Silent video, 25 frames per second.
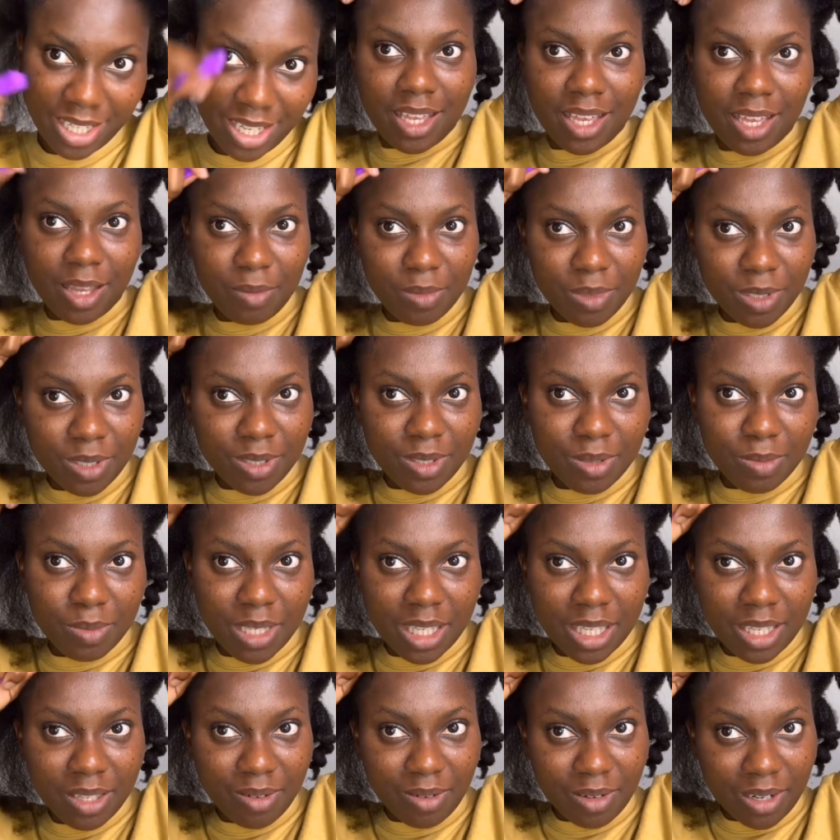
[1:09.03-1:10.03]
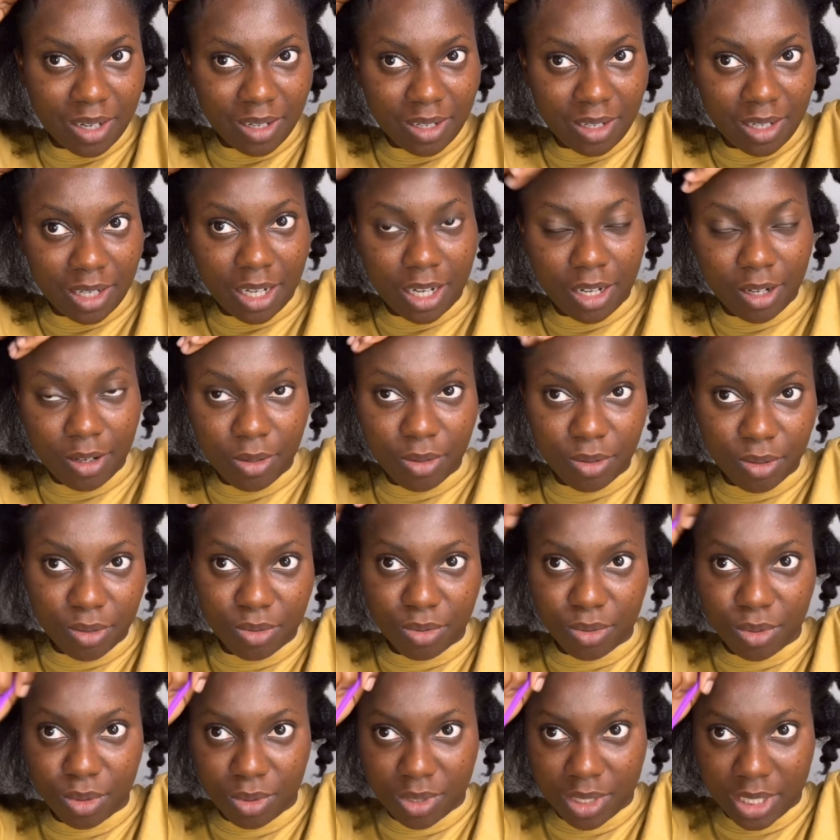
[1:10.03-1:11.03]
I'm just making regular
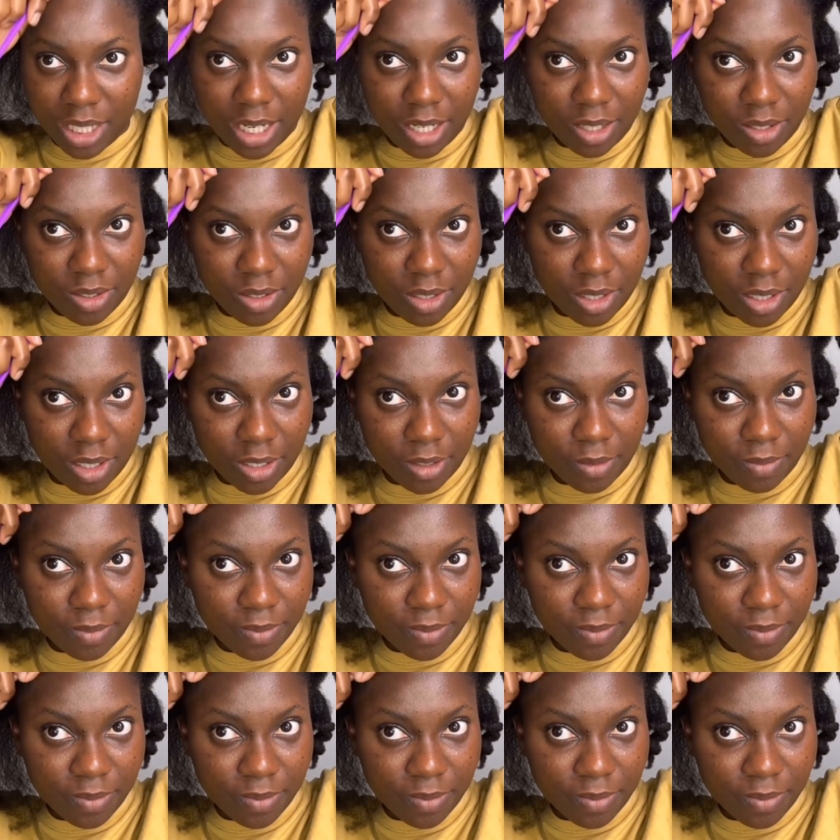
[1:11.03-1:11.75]
cornrows actually.